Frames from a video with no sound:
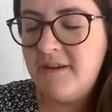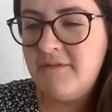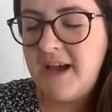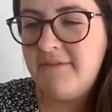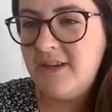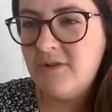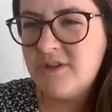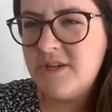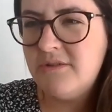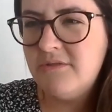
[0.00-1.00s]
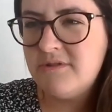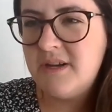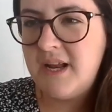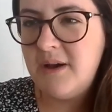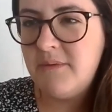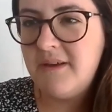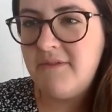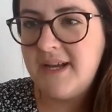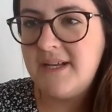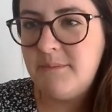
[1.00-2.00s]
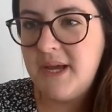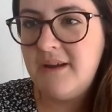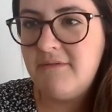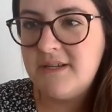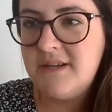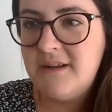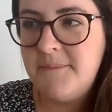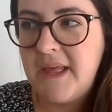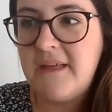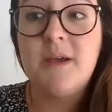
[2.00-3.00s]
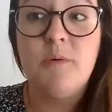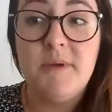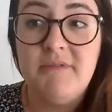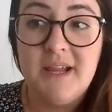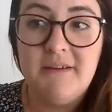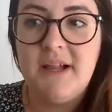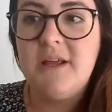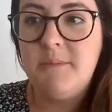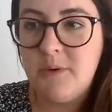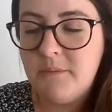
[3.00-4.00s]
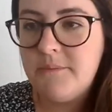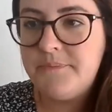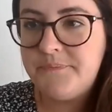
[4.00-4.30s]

of having young children and how they're finding parenting, I think would be really valuable.